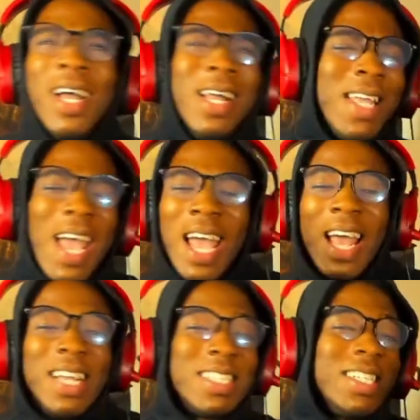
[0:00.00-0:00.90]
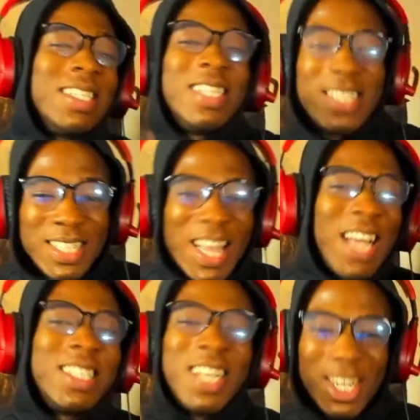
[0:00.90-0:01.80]
Yeah, this is this is that
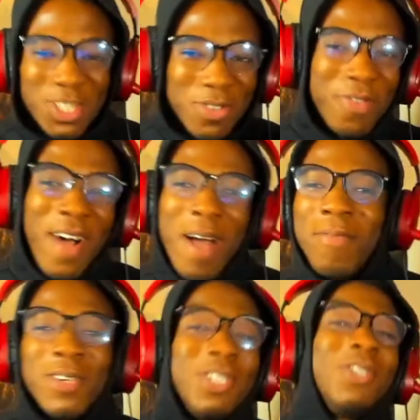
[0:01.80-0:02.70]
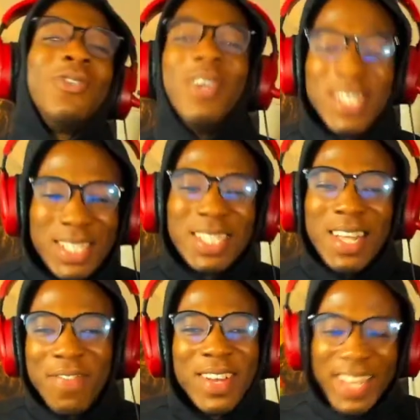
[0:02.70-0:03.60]
international vibe for sure. She's
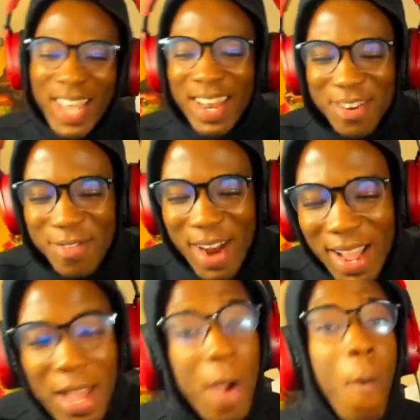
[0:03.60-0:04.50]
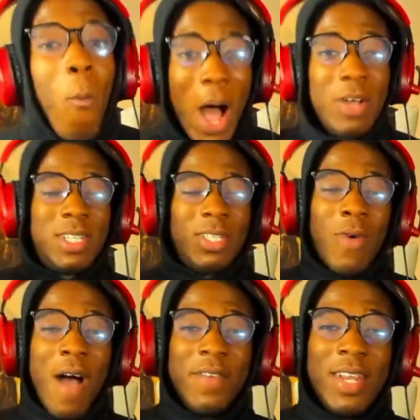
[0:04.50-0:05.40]
definitely getting it right. While
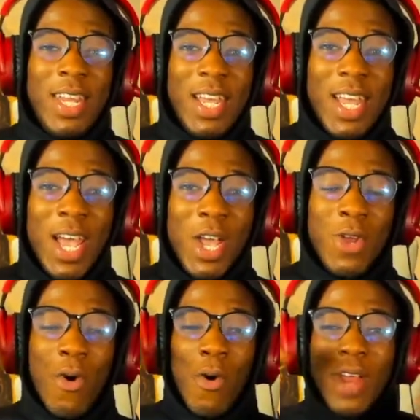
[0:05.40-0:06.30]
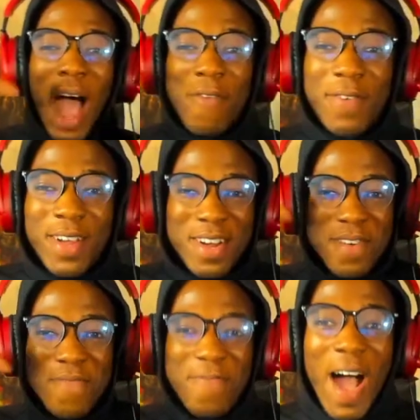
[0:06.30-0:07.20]
still having the, you know, the
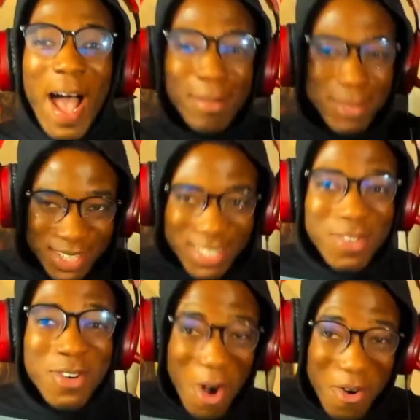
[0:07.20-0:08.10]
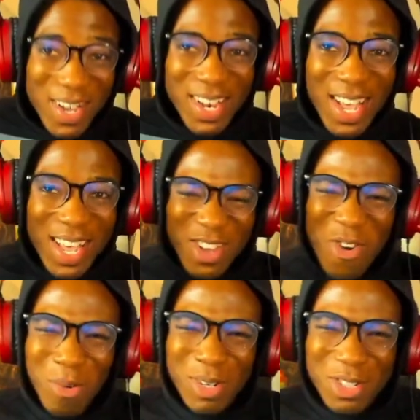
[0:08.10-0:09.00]
African vibes still going, you
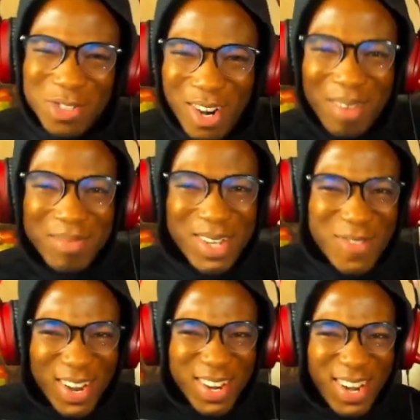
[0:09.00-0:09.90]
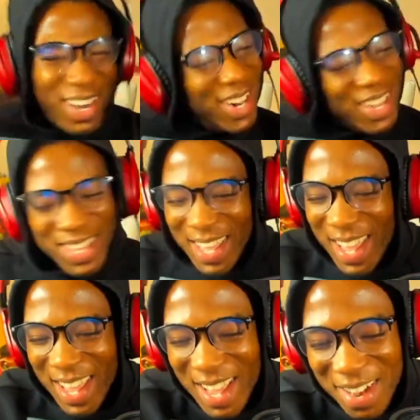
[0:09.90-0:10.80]
know, the drums and whatnot.
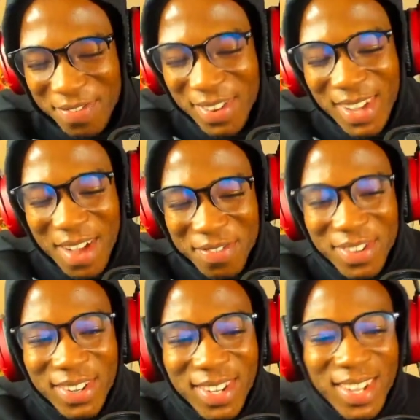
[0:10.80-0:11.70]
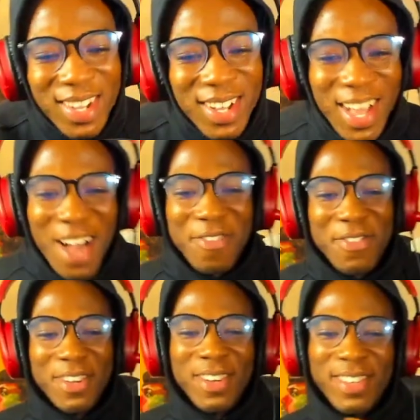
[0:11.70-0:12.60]
Yeah, I feel, I feel, I
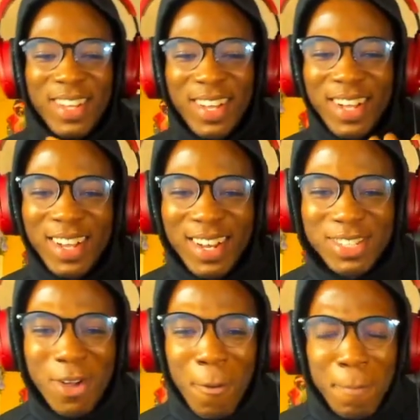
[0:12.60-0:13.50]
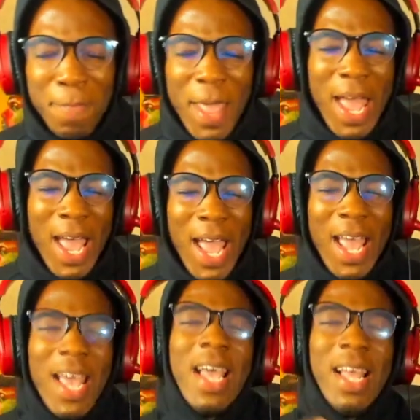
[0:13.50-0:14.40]
feel. Let's go. Eh?